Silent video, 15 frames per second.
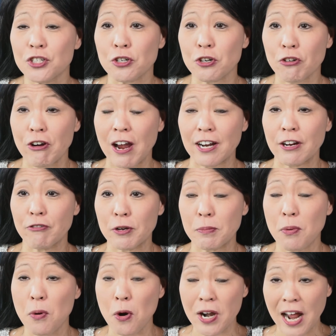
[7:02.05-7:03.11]
your credit
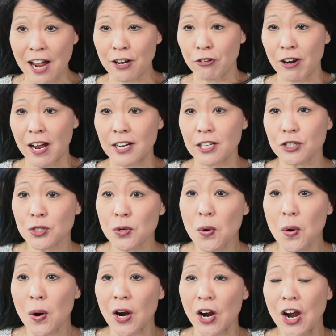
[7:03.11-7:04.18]
report and credit
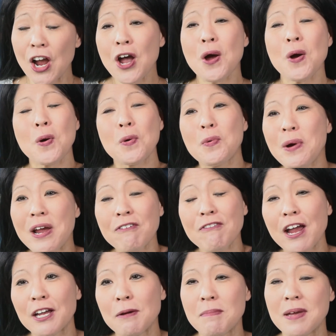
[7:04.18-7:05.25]
score? We
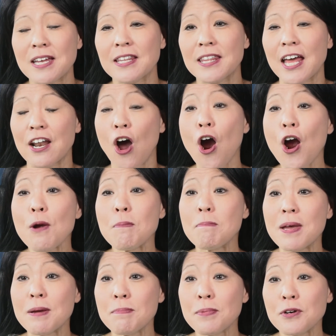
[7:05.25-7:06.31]
recommend that our
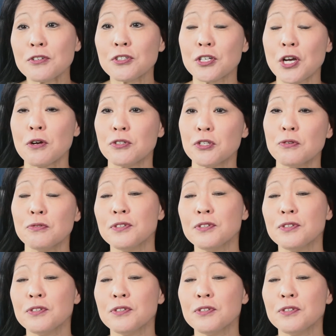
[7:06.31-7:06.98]
members go to